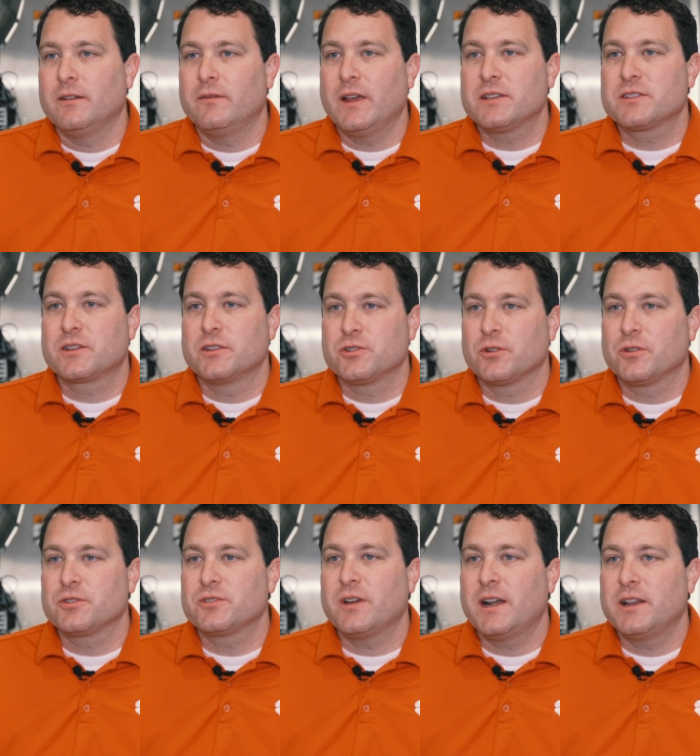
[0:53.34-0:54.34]
advanced control
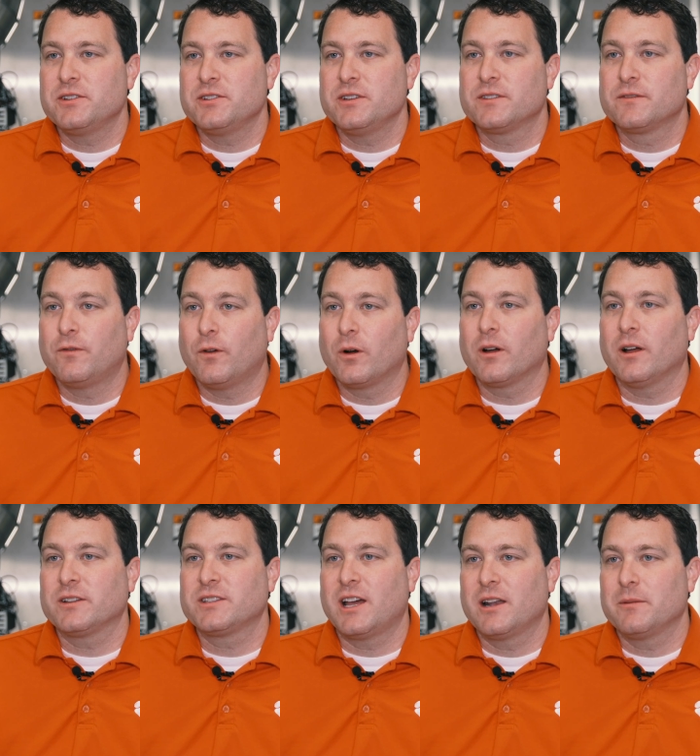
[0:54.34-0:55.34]
strategies for
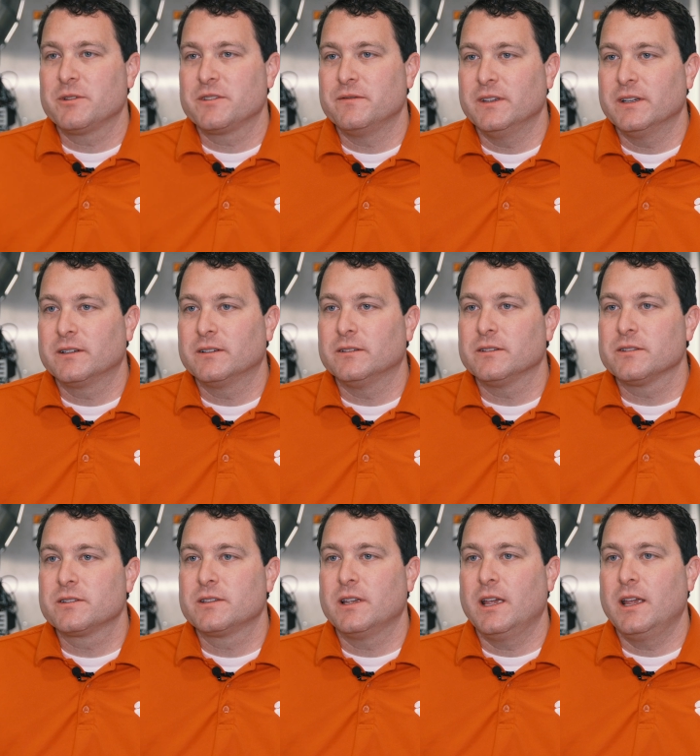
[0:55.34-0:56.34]
autonomous
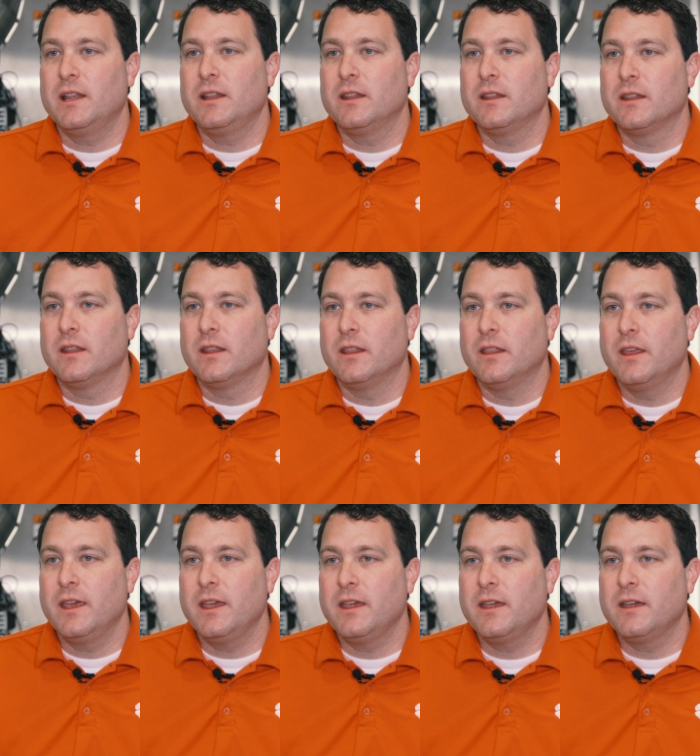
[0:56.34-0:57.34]
vehicles, and
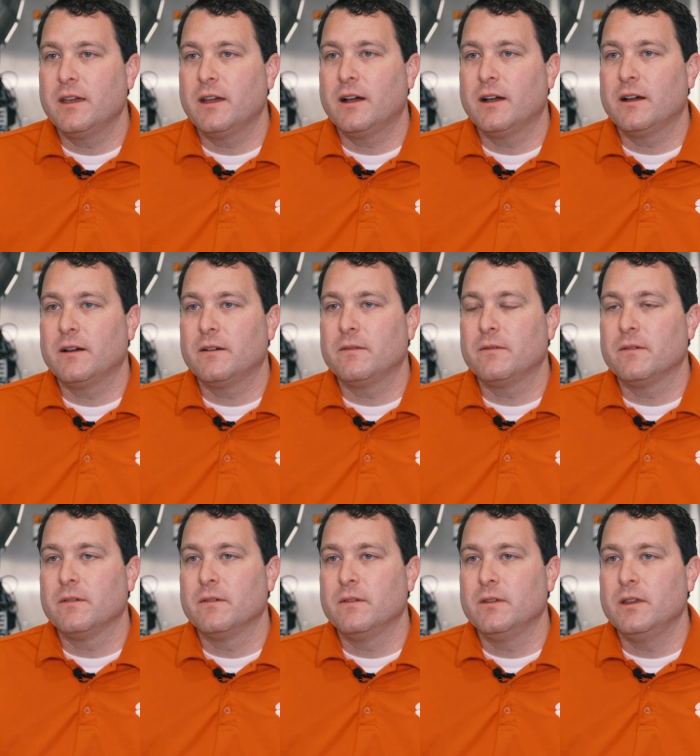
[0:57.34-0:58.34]
they uh,
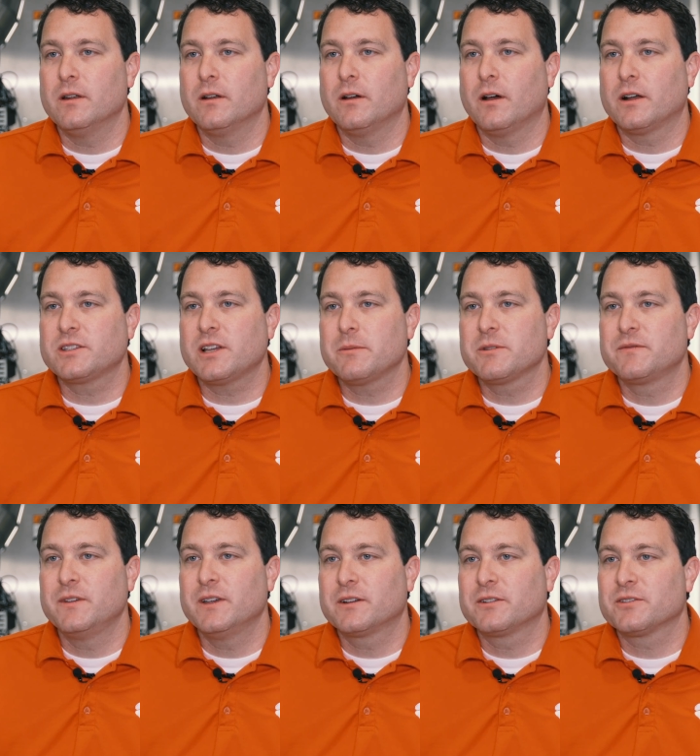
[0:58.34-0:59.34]
You know, autonomous
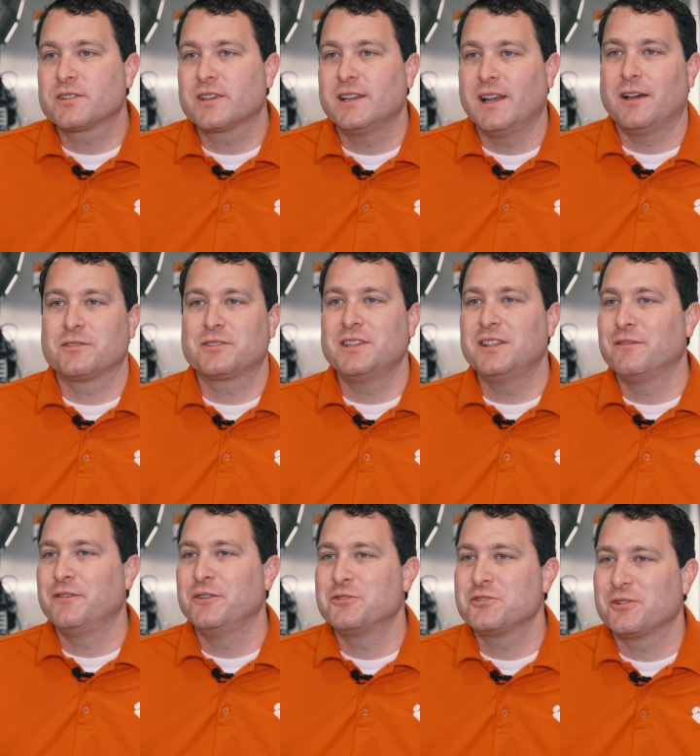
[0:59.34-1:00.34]
vehicles can now see the
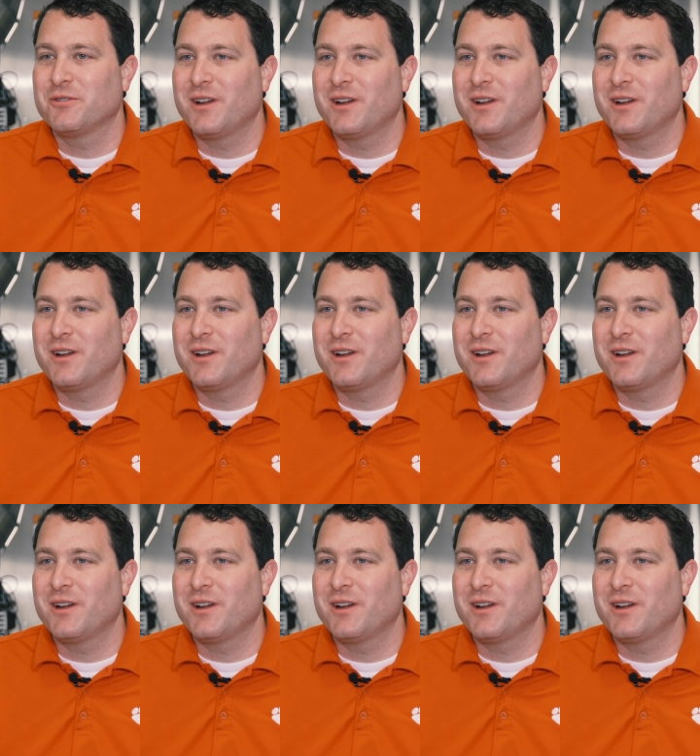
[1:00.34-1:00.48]
future,